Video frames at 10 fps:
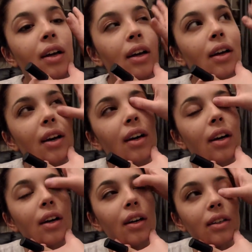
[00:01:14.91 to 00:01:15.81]
so that
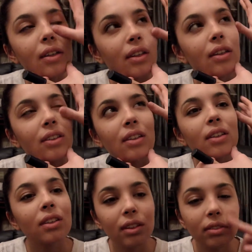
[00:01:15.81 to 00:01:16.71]
the
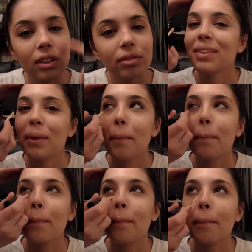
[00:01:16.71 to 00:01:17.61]
darkness.
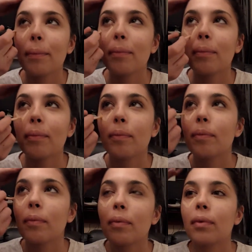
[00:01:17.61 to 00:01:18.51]
And yeah, so it's
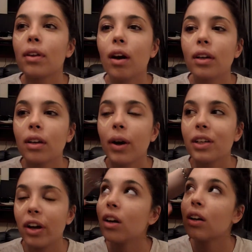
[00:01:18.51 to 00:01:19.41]
just in a triangle,
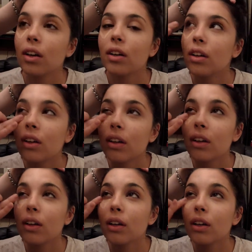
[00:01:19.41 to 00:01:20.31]
and then you rub it.
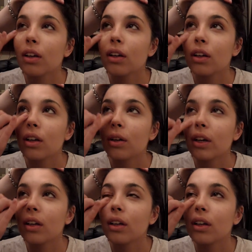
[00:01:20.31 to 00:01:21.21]
I rubbed it in with my
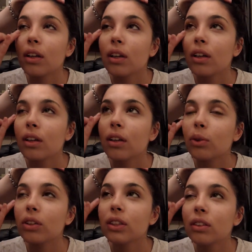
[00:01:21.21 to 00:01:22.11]
fingers.
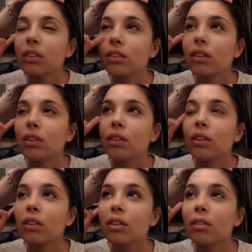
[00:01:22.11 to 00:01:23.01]
As I said
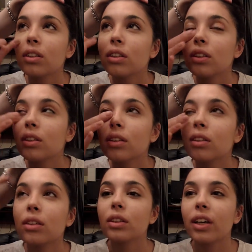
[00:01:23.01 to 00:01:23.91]
before,
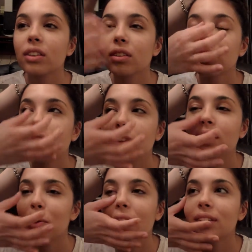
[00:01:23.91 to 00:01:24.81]
it
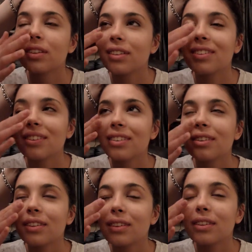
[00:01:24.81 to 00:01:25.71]
blends better,
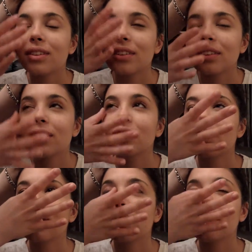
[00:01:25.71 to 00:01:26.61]
and I just
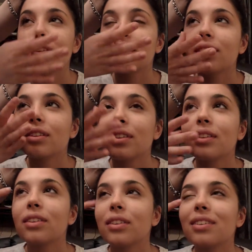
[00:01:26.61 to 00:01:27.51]
applied
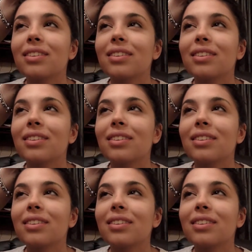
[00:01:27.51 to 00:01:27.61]
that